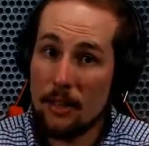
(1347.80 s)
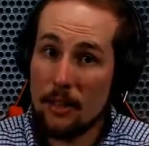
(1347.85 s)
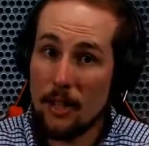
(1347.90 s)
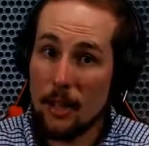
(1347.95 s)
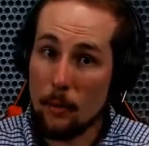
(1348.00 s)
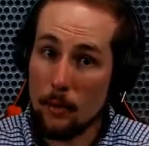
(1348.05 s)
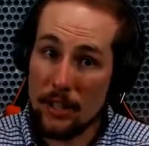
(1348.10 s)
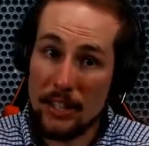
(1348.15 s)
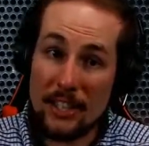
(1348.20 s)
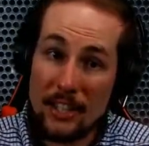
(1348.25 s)

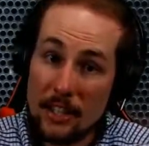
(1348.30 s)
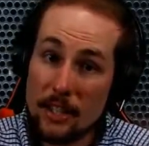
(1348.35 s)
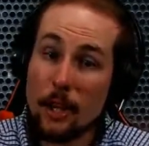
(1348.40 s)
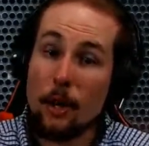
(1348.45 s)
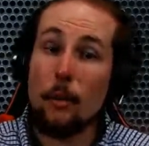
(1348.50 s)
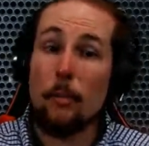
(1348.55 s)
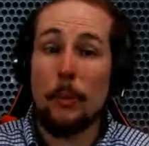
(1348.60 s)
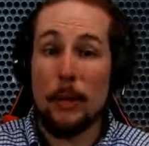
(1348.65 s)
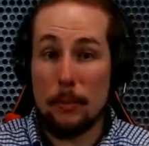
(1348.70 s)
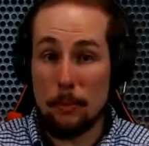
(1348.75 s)
And we need to
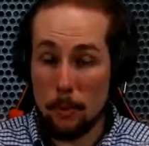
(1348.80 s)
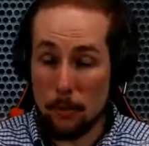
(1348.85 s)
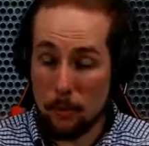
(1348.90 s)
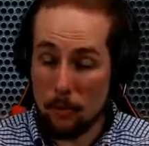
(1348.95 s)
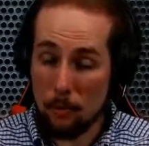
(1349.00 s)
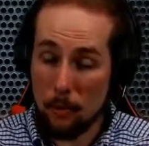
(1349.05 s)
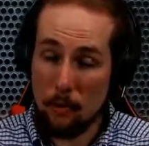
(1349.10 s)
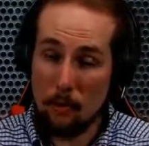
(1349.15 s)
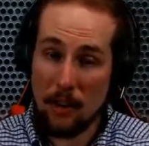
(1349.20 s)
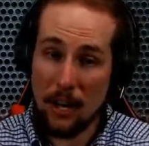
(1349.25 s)
tell people if
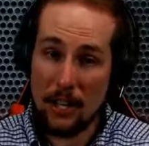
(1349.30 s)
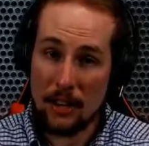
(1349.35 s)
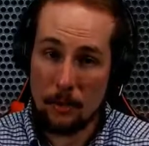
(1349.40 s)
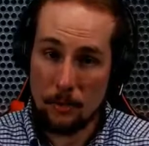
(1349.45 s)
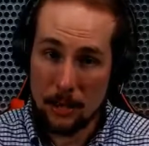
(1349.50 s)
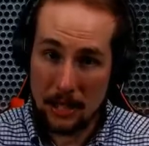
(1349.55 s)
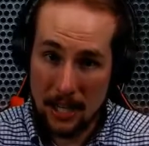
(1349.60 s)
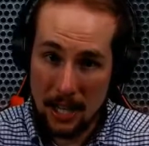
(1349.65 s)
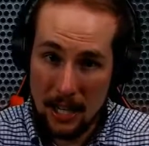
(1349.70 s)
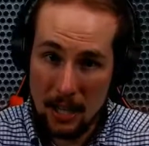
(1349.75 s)
we find them
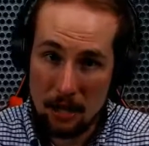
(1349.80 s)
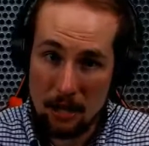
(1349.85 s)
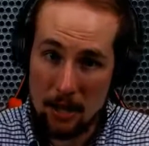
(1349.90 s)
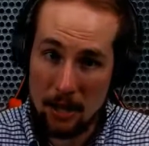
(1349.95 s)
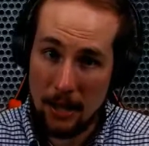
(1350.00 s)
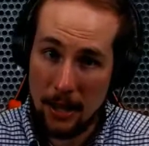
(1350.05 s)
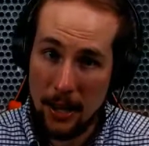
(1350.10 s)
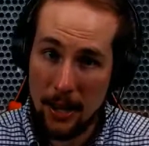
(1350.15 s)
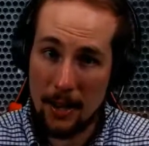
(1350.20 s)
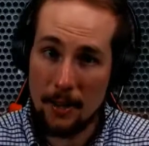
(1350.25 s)
engaged
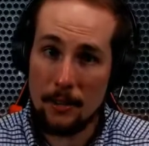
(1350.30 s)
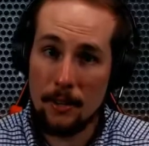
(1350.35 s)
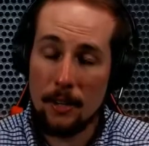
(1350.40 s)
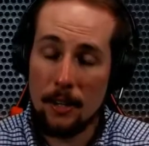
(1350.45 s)
in that.